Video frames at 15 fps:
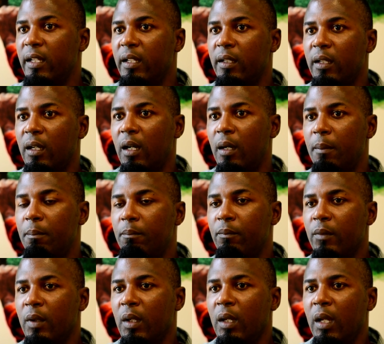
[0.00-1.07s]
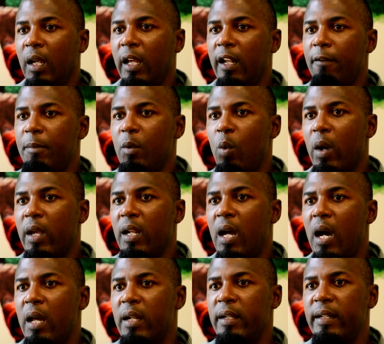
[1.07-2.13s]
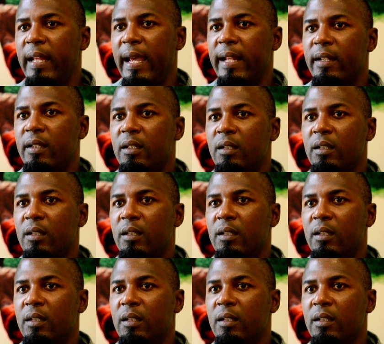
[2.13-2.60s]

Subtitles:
and I've been working hard on that